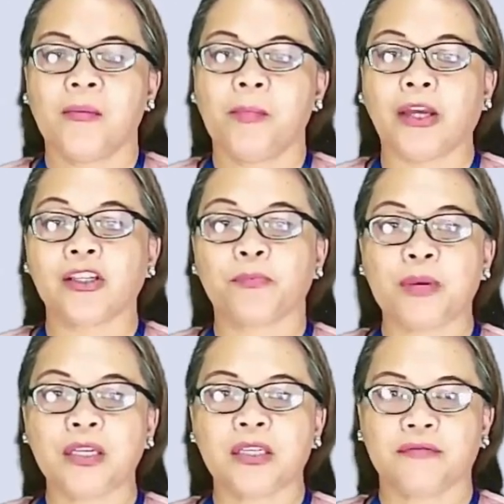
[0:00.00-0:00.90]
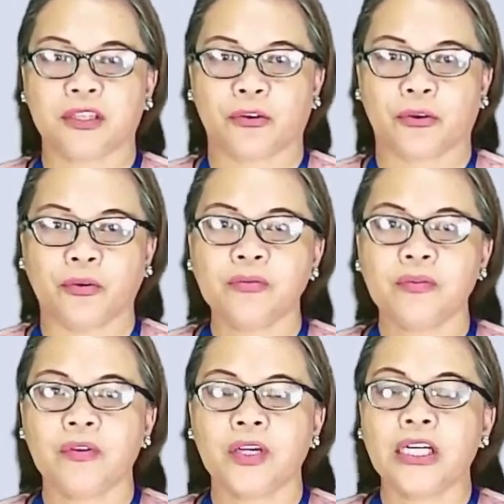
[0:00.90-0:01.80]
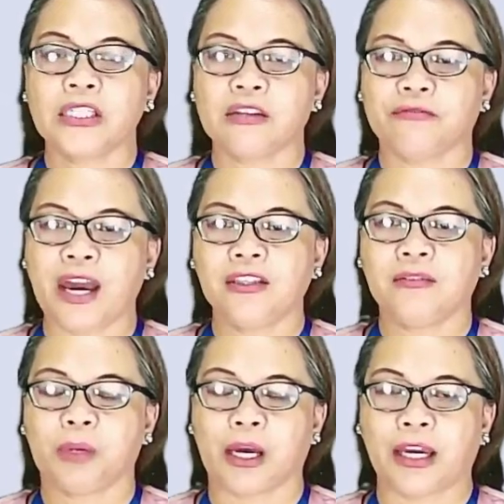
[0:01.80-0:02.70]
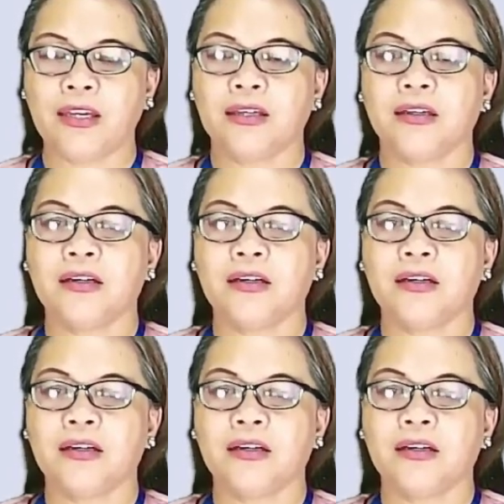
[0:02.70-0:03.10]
minus p sub 0 divided by